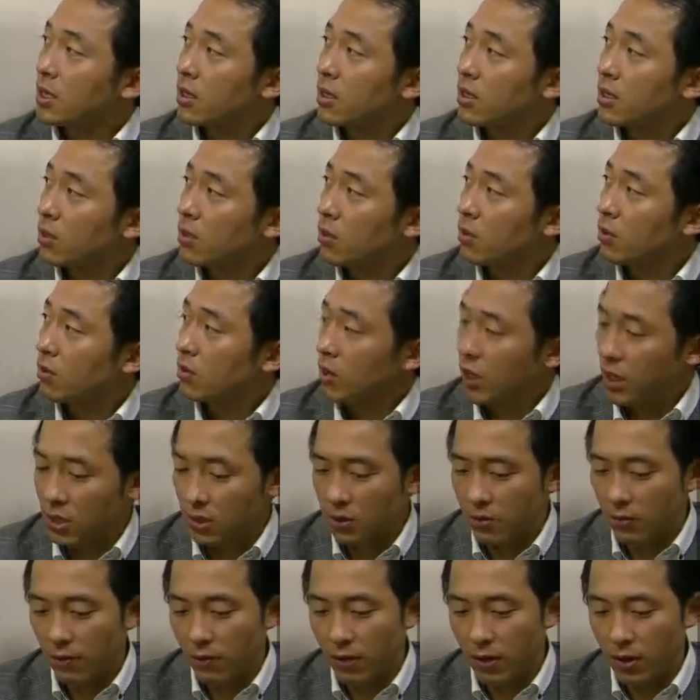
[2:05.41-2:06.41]
So
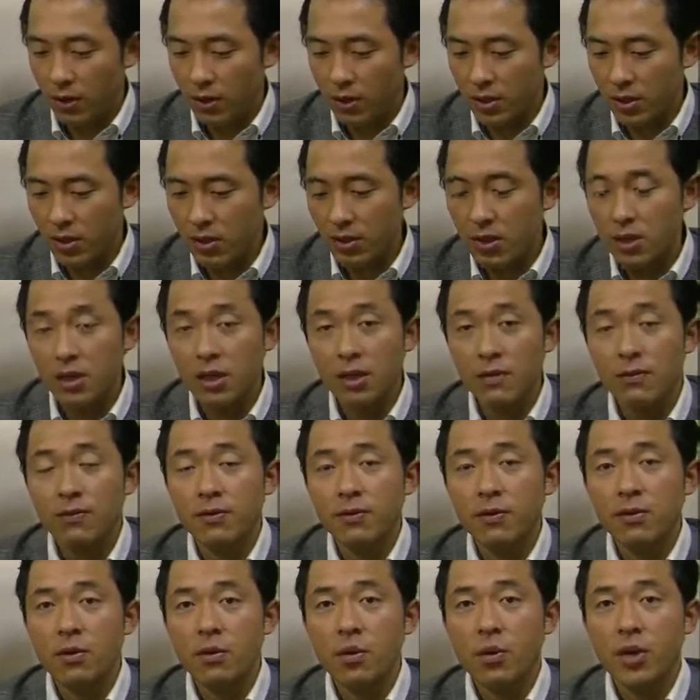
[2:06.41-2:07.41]
at first,
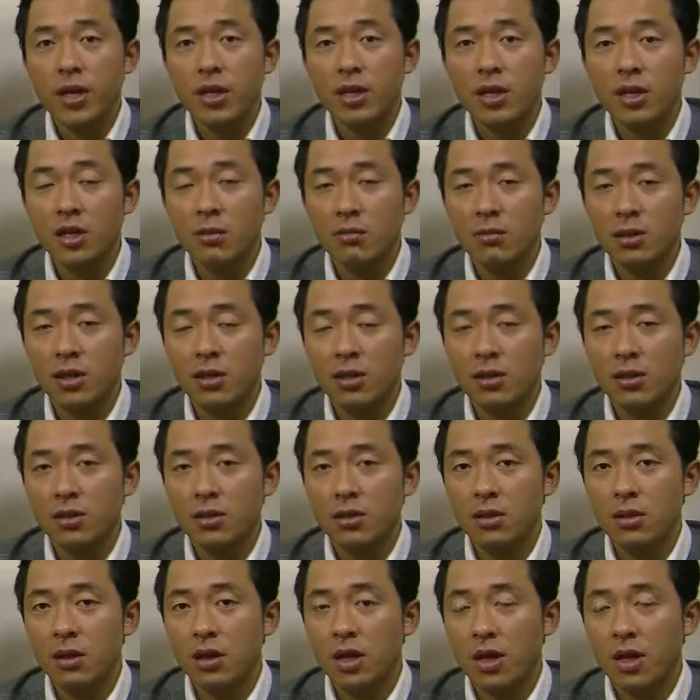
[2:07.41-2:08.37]
if your income is